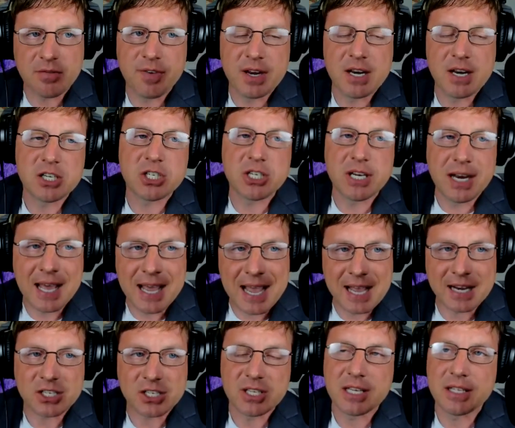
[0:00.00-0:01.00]
finished and I
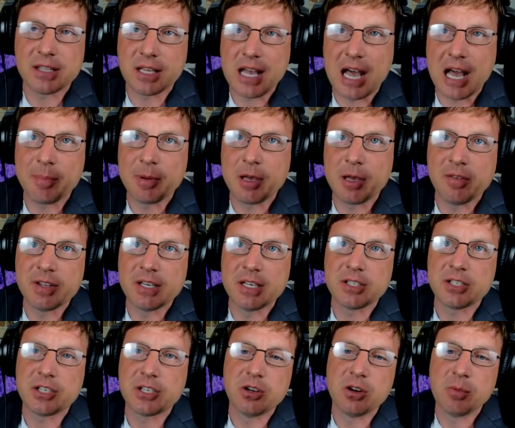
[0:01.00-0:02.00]
actually get the copy of it
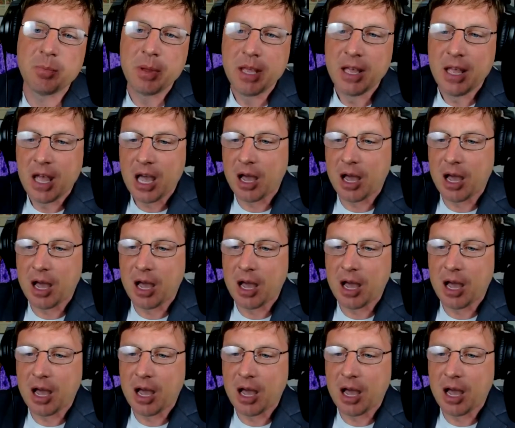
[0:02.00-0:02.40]
in Zoom,